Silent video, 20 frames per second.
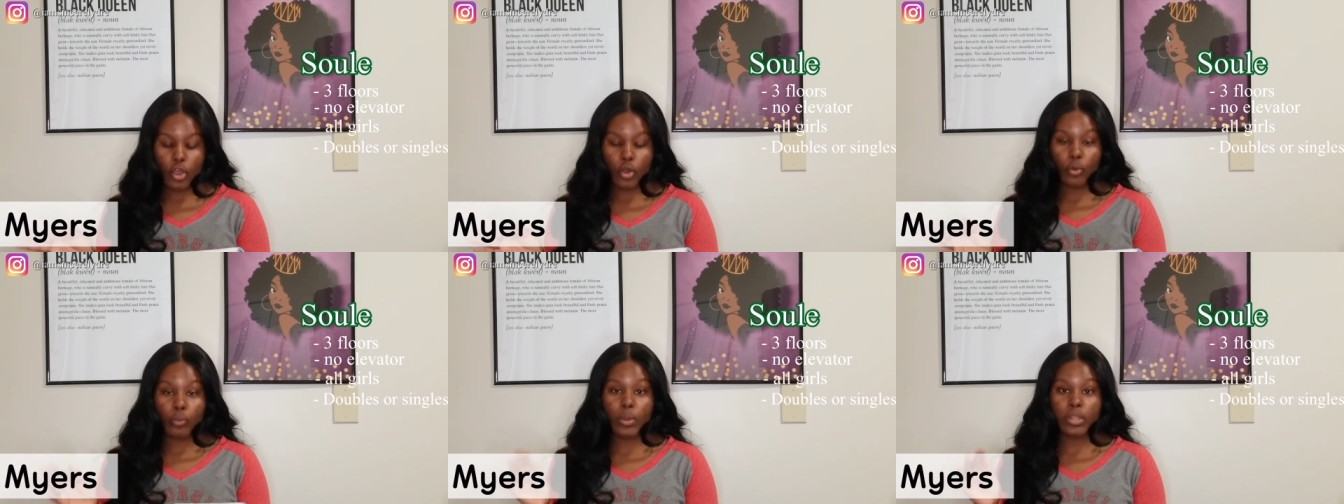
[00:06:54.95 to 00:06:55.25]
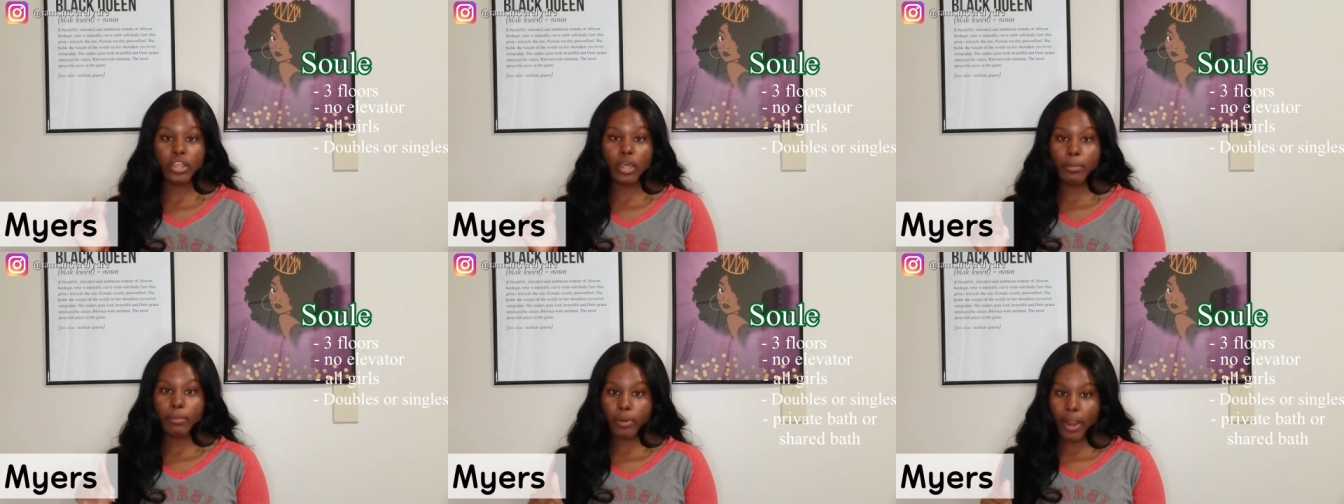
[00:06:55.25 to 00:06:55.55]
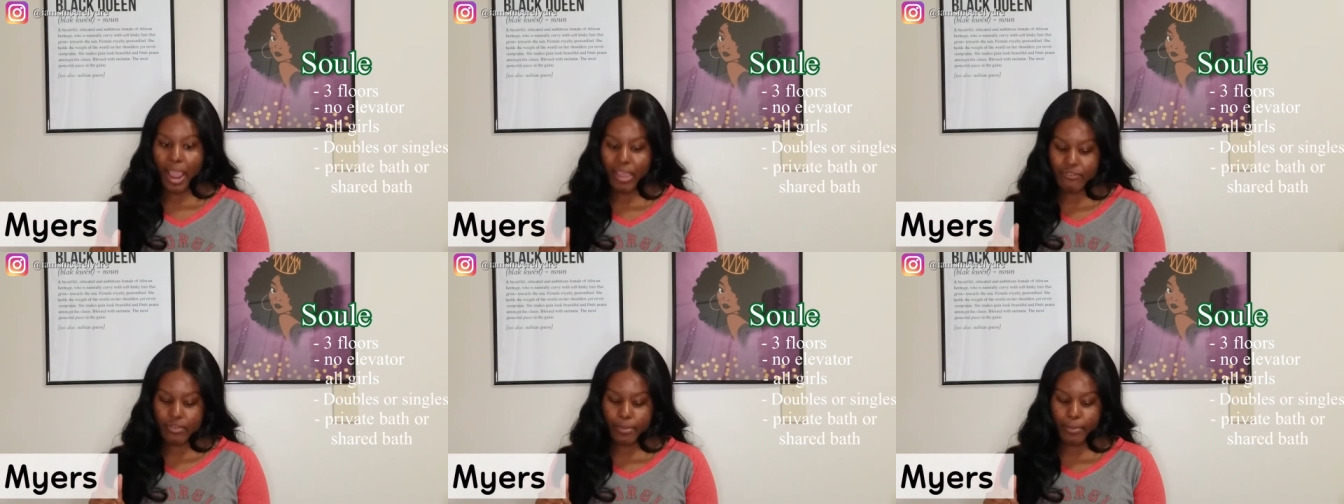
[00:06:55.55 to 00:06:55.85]
with a
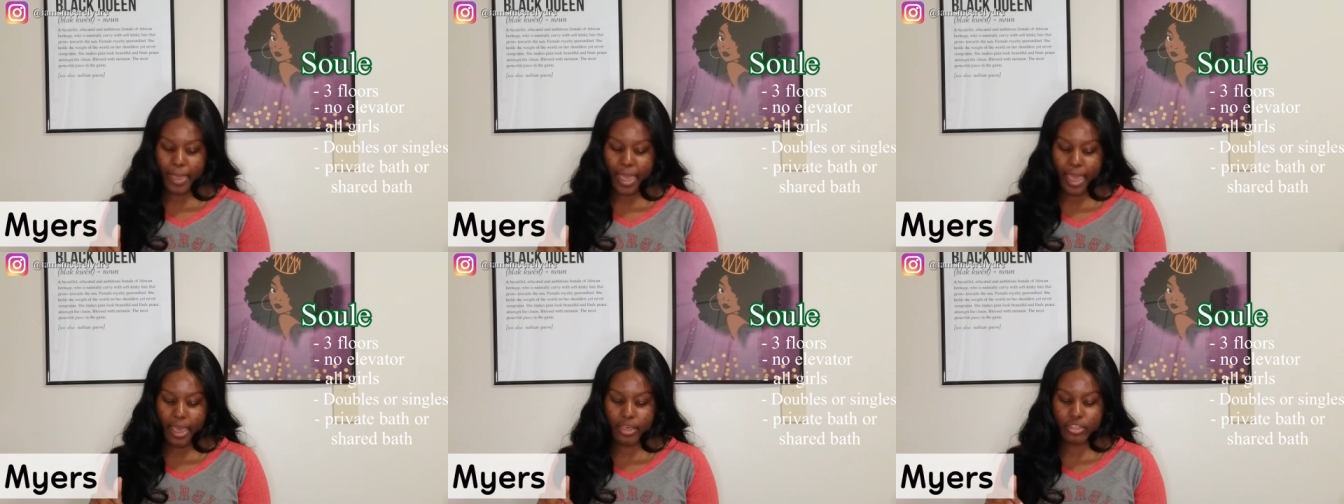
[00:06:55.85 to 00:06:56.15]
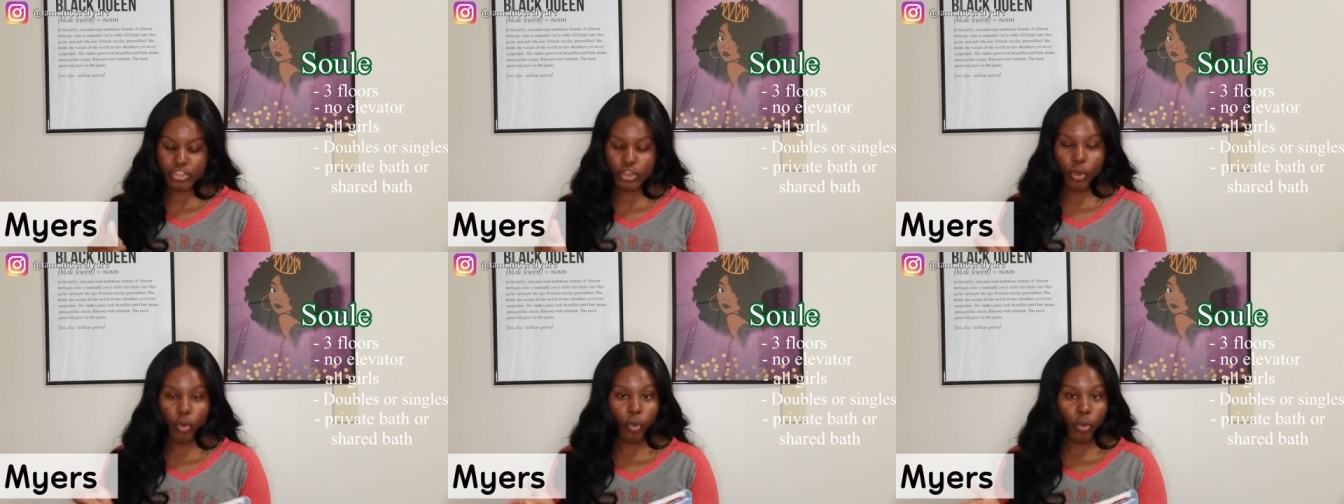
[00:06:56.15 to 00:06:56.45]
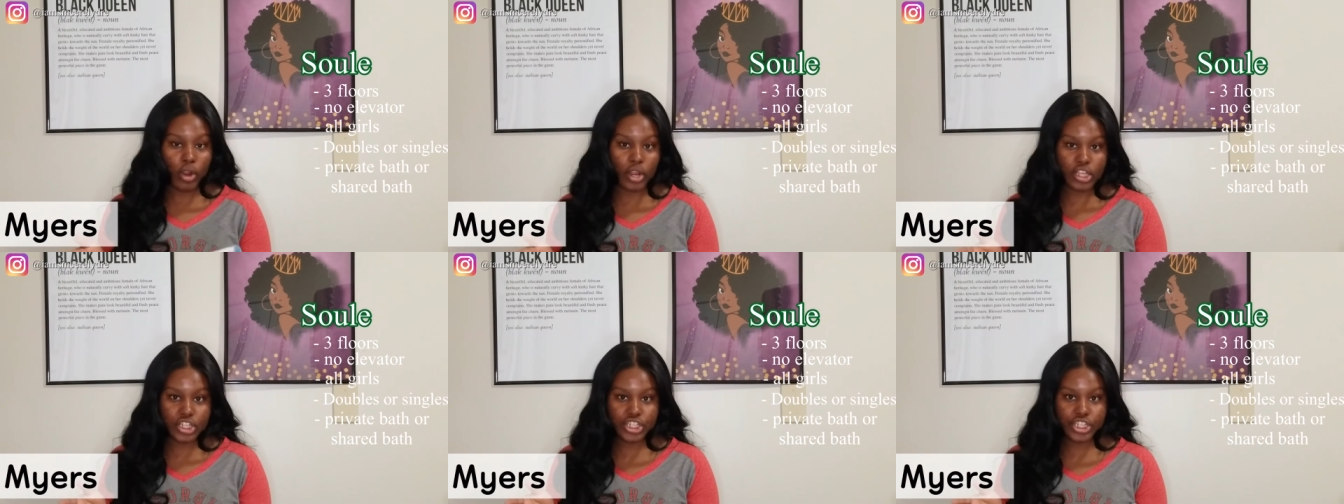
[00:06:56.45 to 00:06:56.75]
private bath
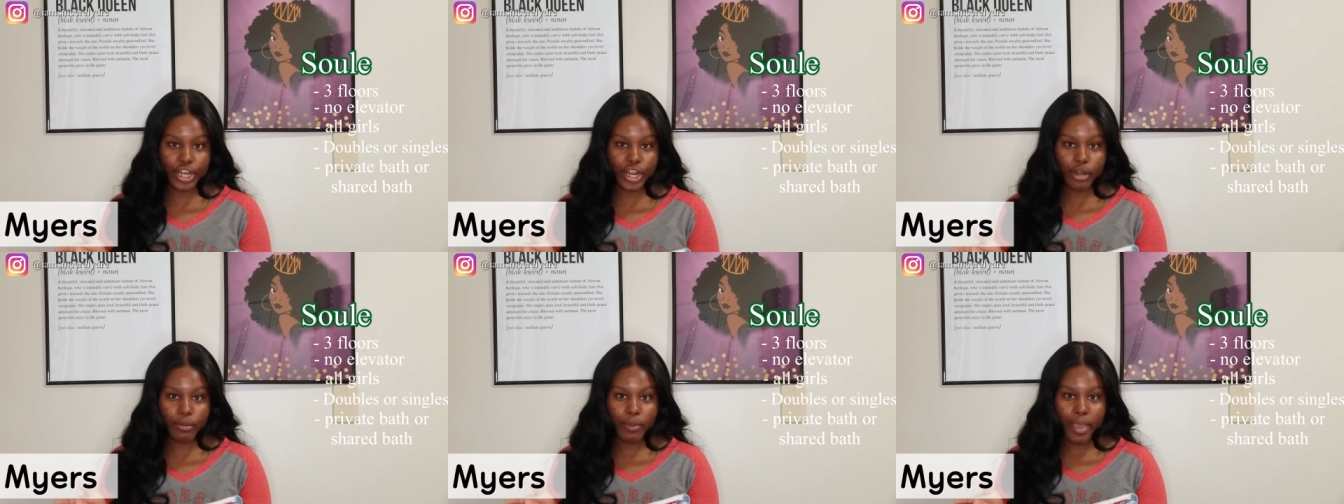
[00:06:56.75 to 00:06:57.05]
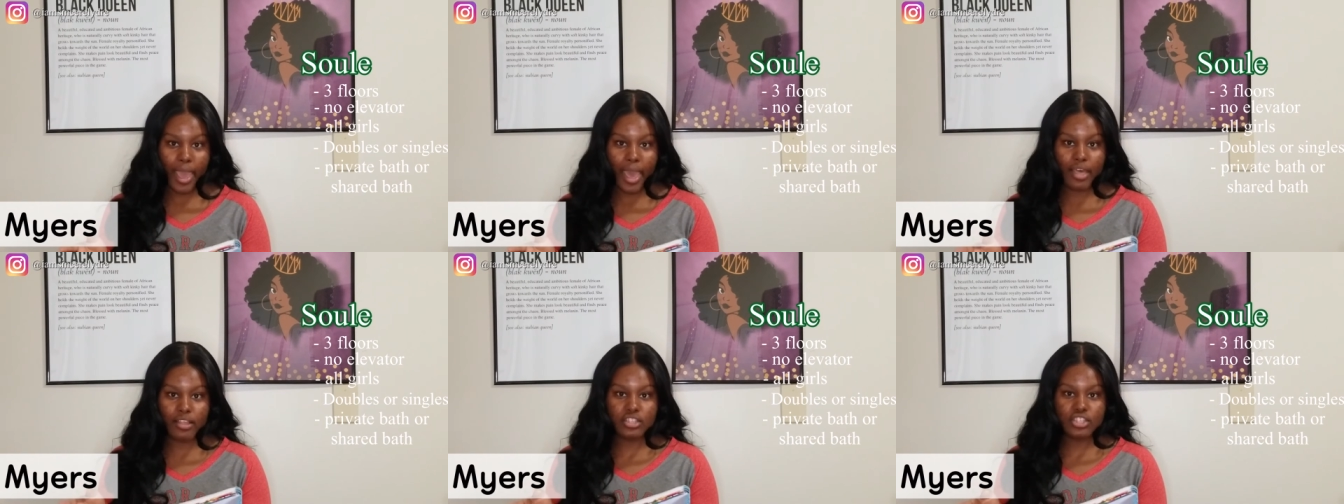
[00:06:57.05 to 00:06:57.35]
or a shared bath.